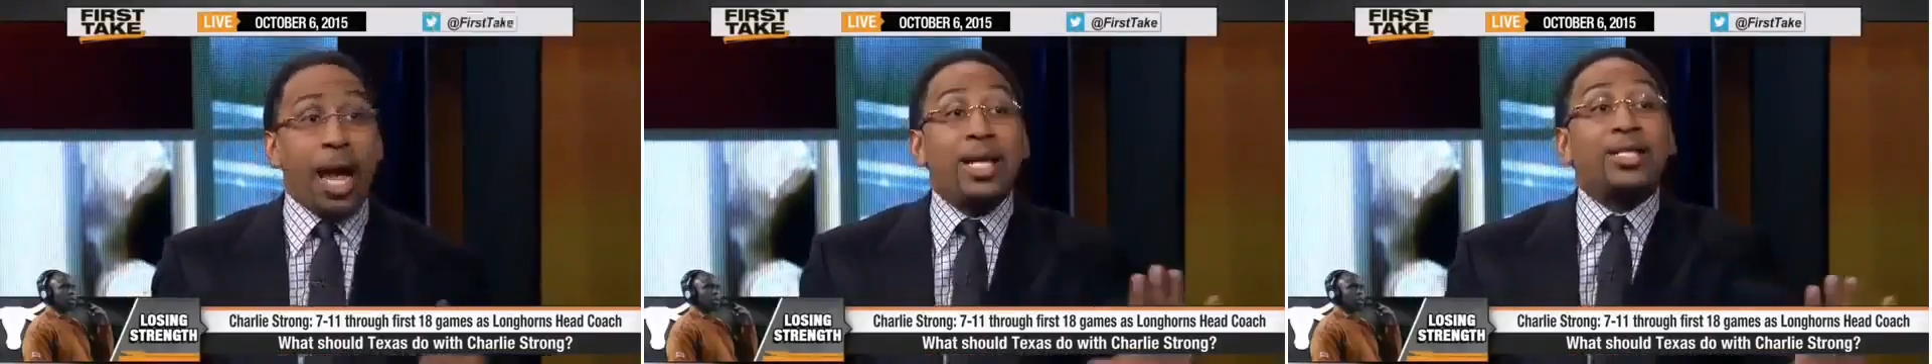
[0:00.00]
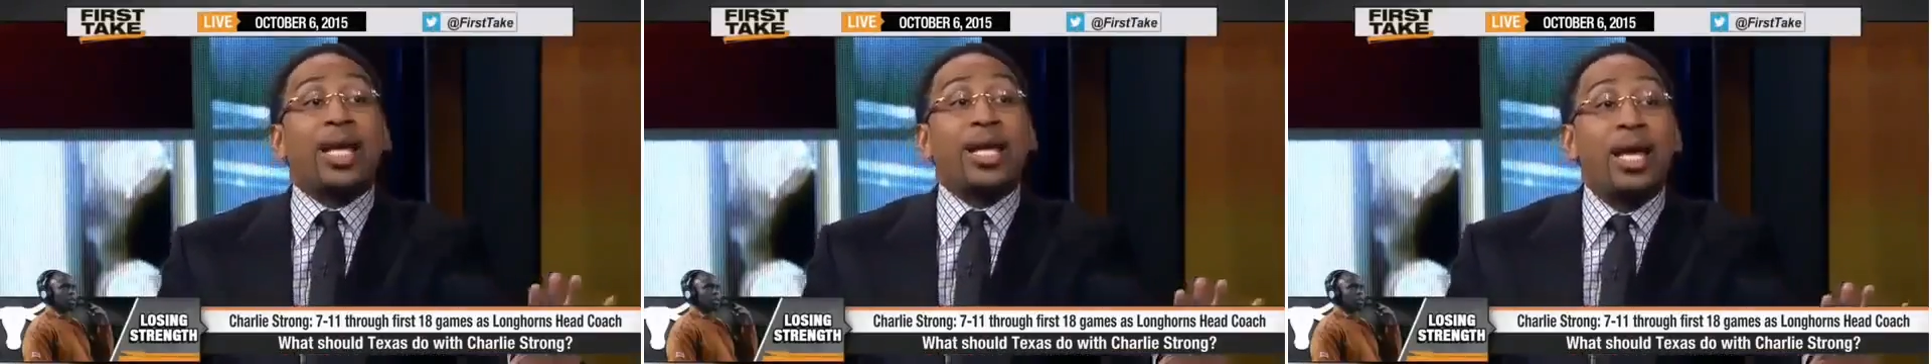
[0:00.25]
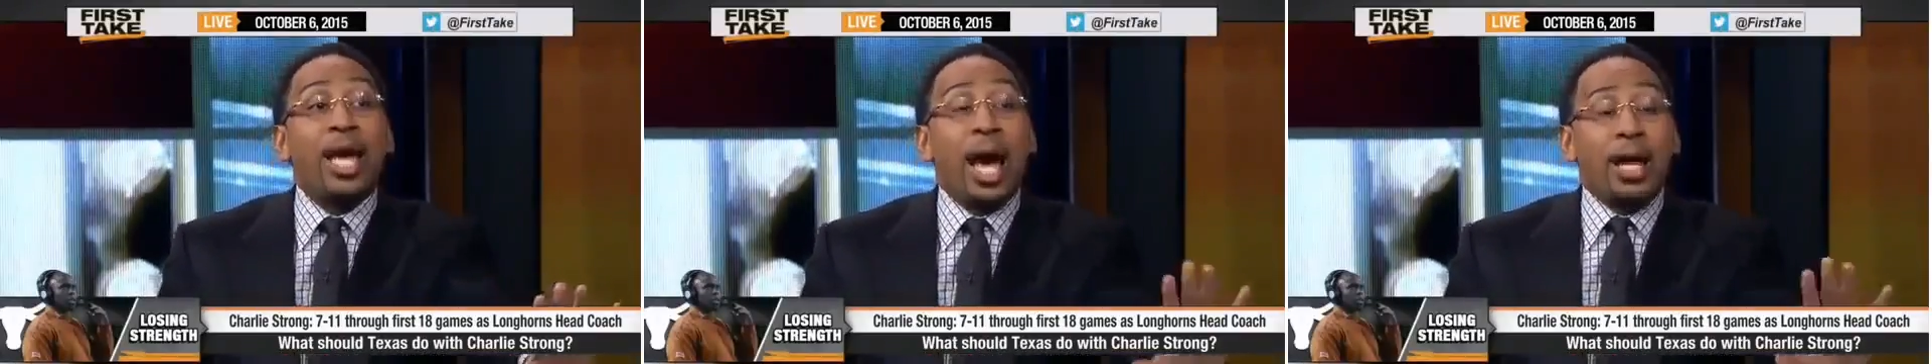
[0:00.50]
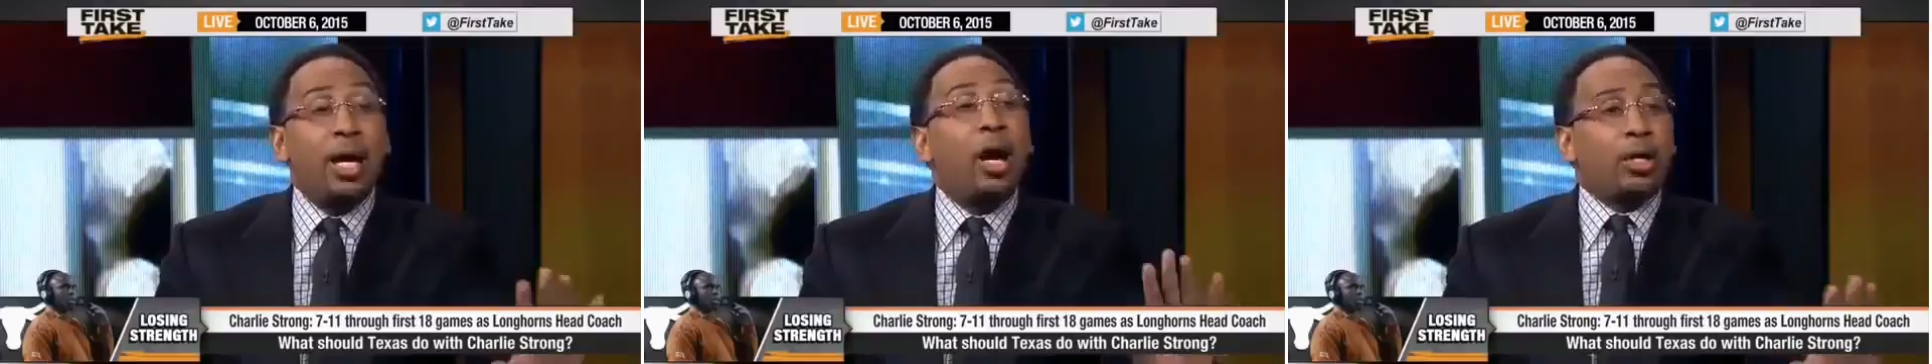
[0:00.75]
Did, that was
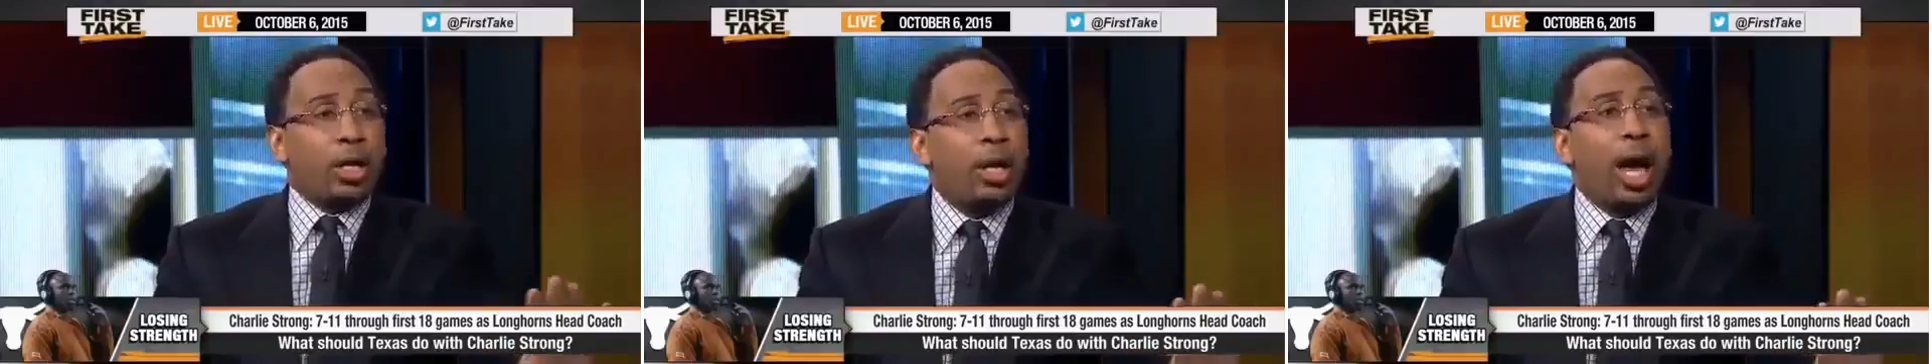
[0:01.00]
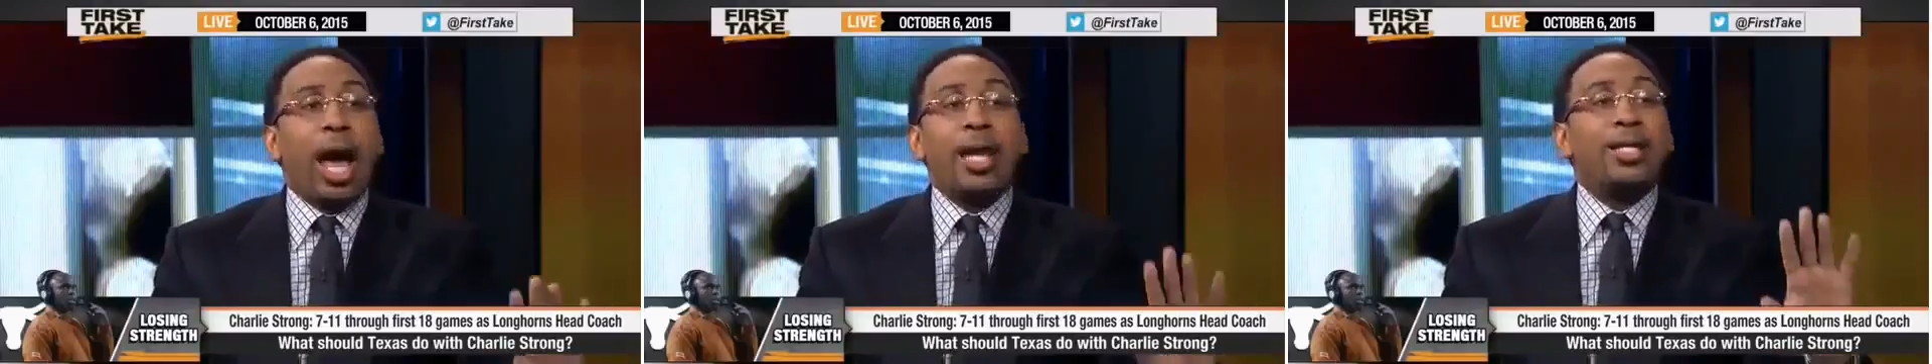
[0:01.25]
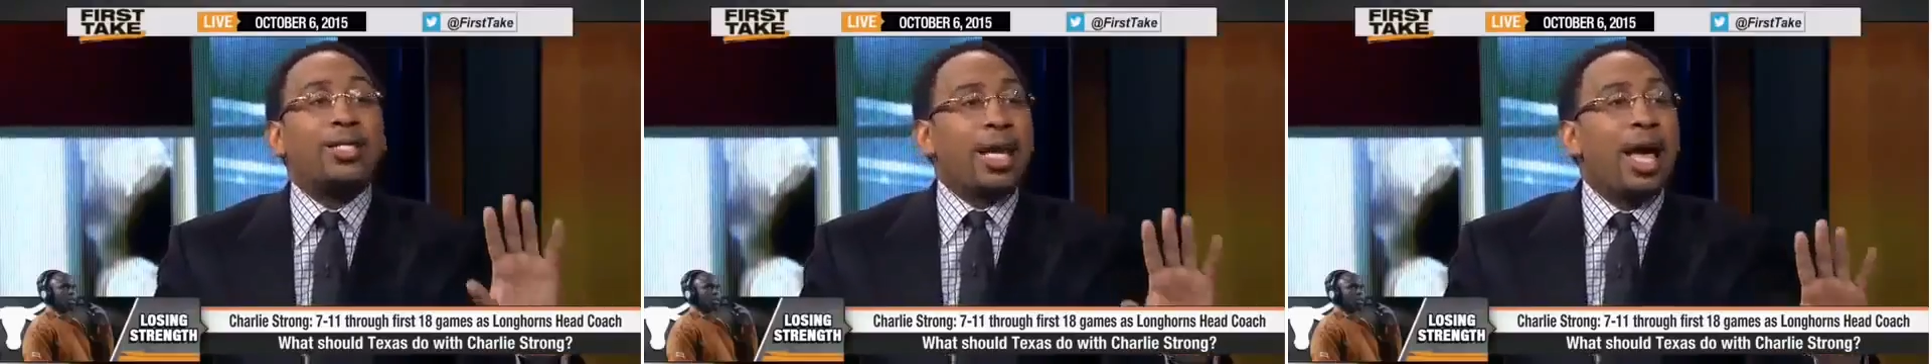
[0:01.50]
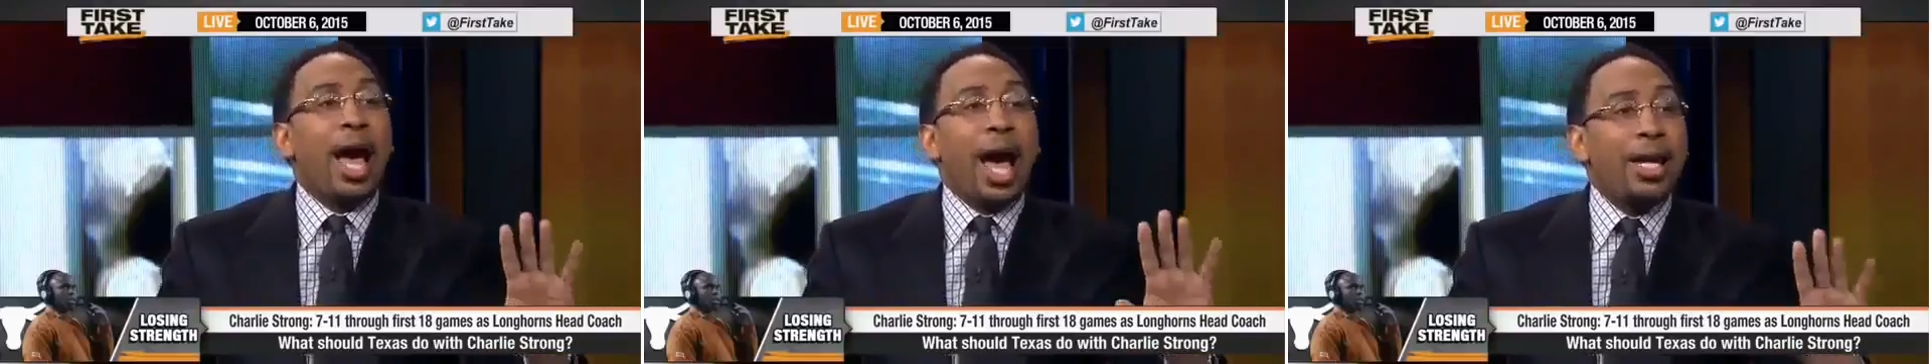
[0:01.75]
after many
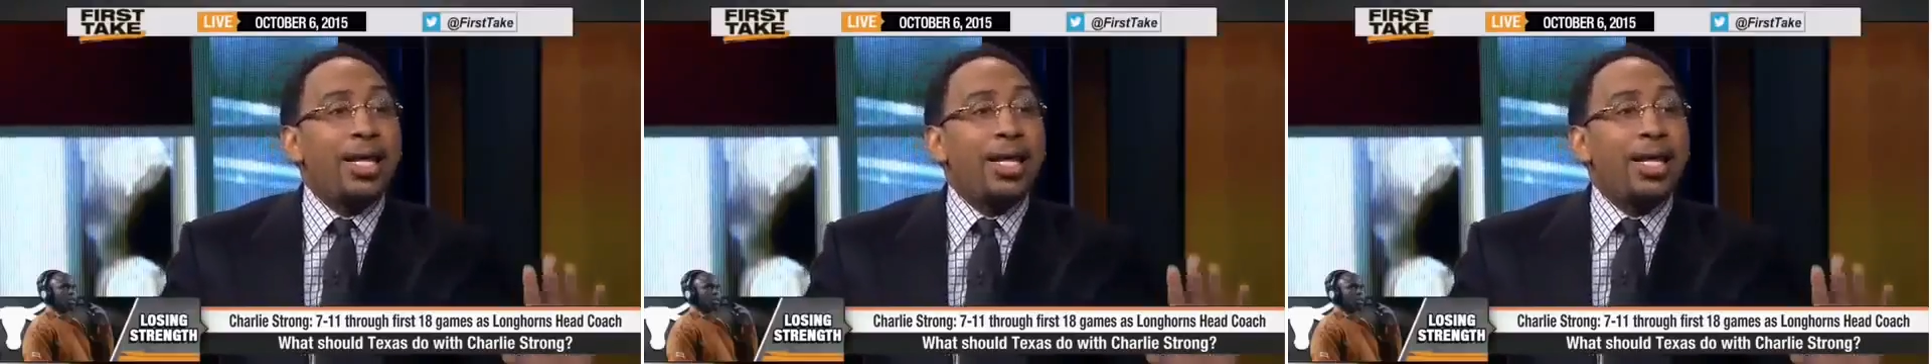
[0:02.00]
years.